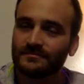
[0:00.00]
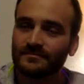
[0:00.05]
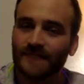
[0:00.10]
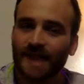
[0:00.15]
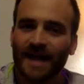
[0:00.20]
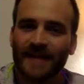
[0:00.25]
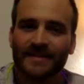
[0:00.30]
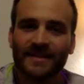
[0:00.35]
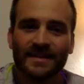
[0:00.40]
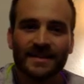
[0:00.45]

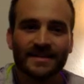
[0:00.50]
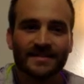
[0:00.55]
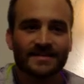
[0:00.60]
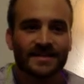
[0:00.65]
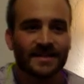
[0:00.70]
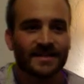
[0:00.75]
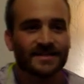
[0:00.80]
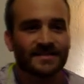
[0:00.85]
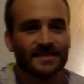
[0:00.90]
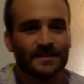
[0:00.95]
I think it's
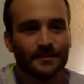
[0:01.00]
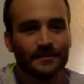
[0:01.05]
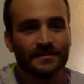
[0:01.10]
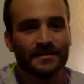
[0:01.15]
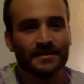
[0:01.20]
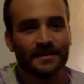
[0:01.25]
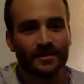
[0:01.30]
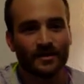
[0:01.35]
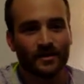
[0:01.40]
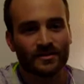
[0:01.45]
like some
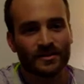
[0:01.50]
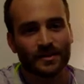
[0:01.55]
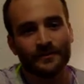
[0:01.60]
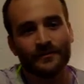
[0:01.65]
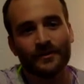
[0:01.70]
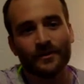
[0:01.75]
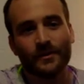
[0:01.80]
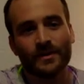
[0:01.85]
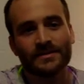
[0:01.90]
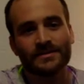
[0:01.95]
of
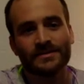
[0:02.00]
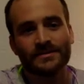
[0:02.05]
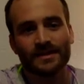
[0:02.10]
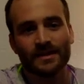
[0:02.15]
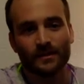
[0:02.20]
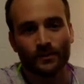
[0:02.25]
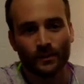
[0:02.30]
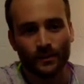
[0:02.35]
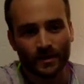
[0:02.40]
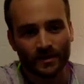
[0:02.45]
the questions
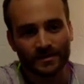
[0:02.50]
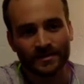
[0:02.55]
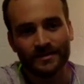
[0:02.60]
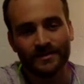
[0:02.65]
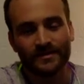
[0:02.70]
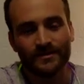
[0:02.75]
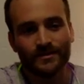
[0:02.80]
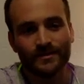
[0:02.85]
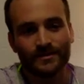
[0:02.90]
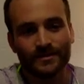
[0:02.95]
like, what do
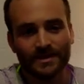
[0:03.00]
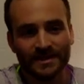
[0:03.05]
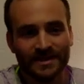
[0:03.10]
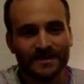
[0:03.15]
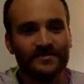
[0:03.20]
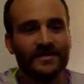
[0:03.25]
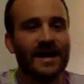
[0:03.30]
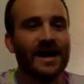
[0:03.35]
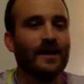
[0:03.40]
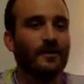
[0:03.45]
you
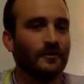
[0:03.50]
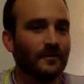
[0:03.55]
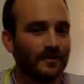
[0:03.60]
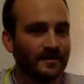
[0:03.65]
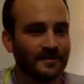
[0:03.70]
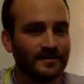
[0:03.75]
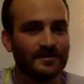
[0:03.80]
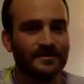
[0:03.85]
leave out?